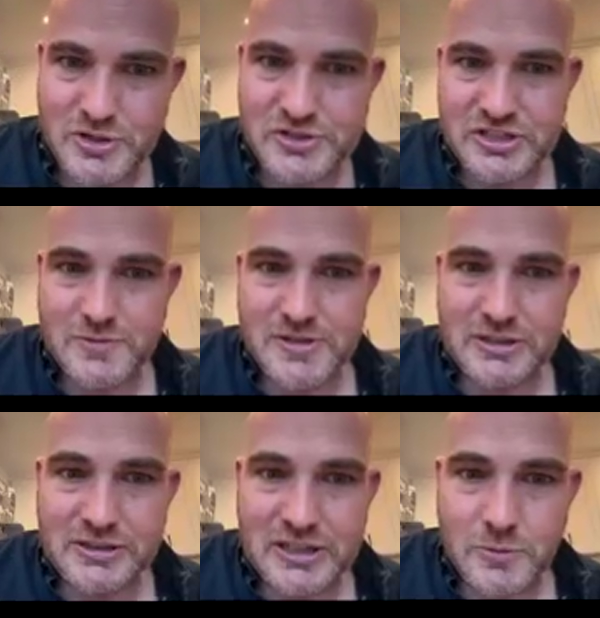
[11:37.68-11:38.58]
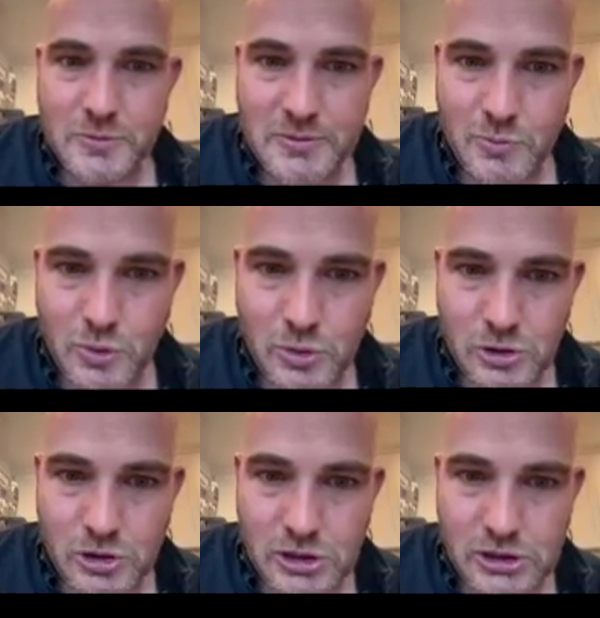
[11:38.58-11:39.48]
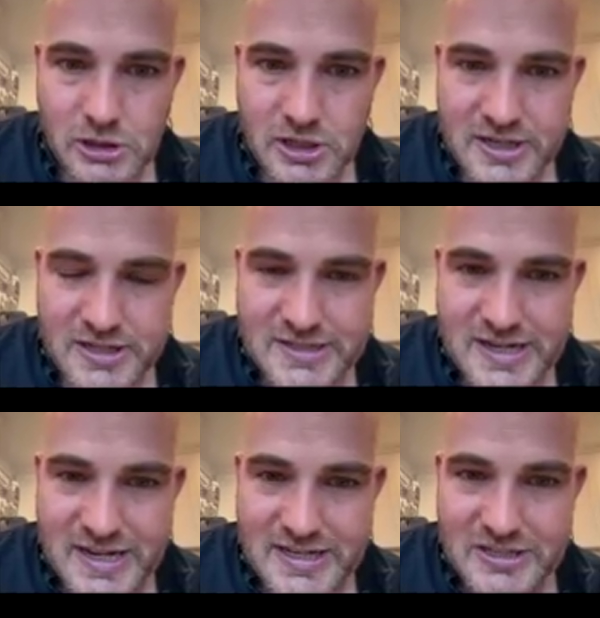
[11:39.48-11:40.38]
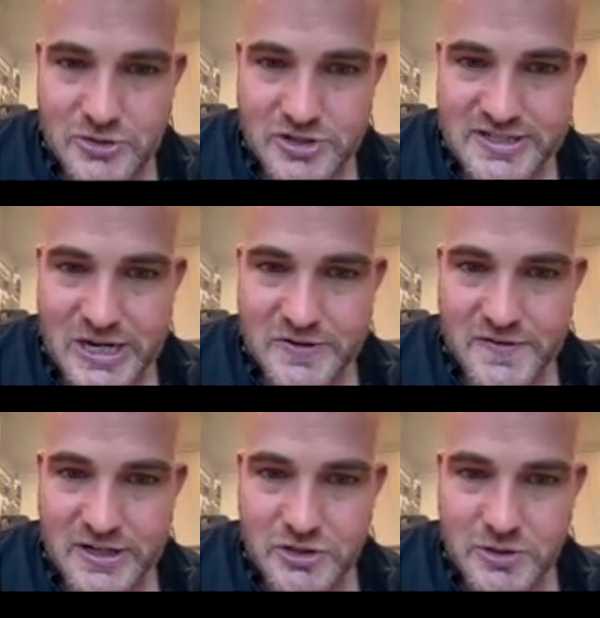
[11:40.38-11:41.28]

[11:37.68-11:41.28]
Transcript: my music to be a little bit more intense or the sound effects.